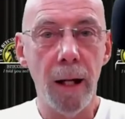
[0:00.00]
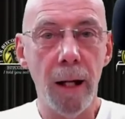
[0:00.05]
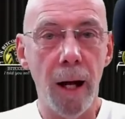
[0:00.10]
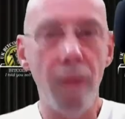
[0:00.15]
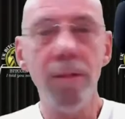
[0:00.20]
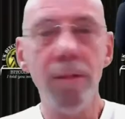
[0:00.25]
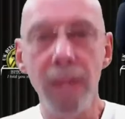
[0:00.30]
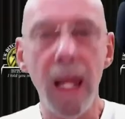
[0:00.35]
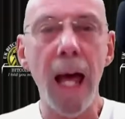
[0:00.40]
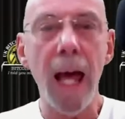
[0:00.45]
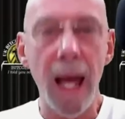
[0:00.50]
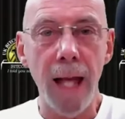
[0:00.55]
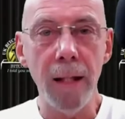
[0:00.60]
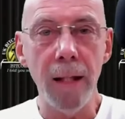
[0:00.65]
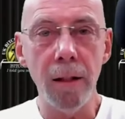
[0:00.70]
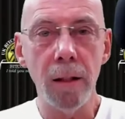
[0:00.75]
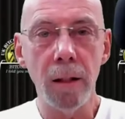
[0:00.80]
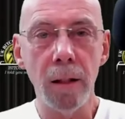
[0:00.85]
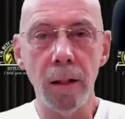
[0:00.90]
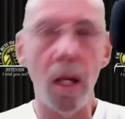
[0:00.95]
and
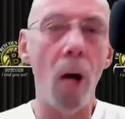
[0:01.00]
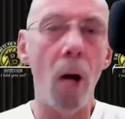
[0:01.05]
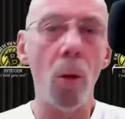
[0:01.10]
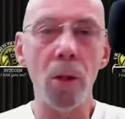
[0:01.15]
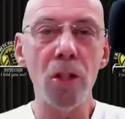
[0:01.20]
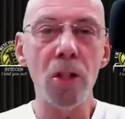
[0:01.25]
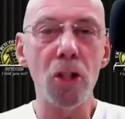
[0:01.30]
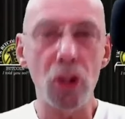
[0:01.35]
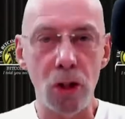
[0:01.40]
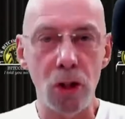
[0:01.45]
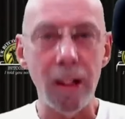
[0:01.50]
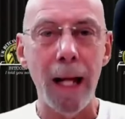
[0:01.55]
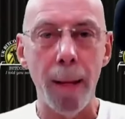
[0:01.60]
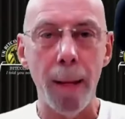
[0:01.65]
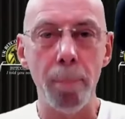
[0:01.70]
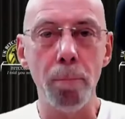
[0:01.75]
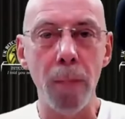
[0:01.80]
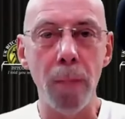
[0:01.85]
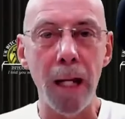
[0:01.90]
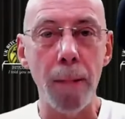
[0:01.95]
then go and
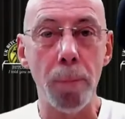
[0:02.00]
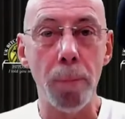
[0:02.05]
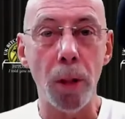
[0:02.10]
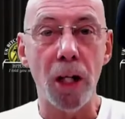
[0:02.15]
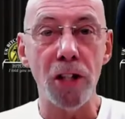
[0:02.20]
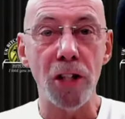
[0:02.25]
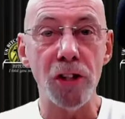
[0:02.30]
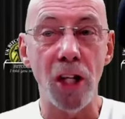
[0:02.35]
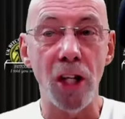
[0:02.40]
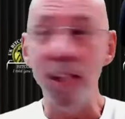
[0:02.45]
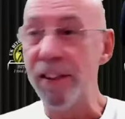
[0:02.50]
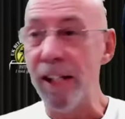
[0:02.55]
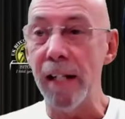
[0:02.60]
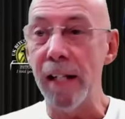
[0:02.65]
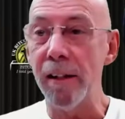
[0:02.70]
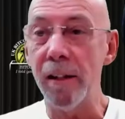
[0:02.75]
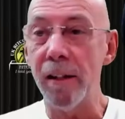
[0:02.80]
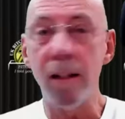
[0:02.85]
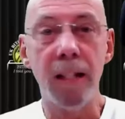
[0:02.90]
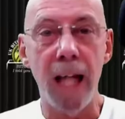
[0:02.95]
slam me because I
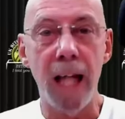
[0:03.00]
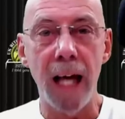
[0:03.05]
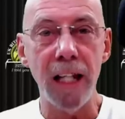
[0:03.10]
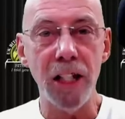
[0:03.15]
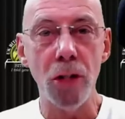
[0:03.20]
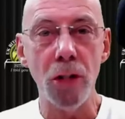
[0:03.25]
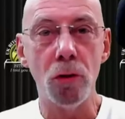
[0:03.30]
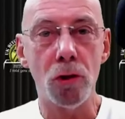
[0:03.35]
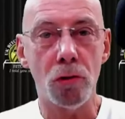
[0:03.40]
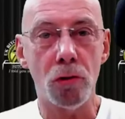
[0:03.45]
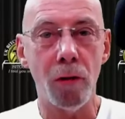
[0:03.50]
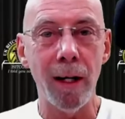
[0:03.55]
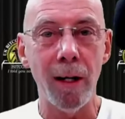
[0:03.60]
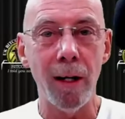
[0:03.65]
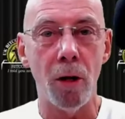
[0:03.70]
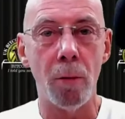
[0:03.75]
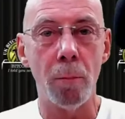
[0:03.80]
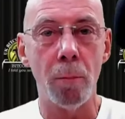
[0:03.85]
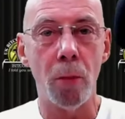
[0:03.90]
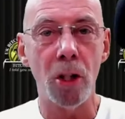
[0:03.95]
didn't get you straight
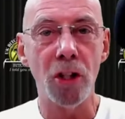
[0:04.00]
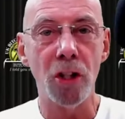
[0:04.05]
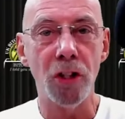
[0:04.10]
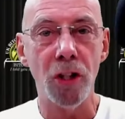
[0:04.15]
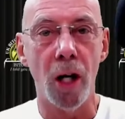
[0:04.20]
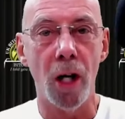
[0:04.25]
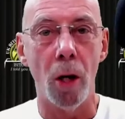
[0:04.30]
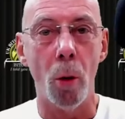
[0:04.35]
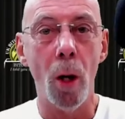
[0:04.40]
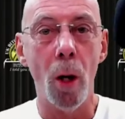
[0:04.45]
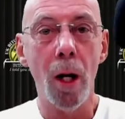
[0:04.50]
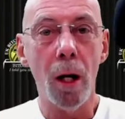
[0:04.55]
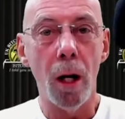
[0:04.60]
on my show.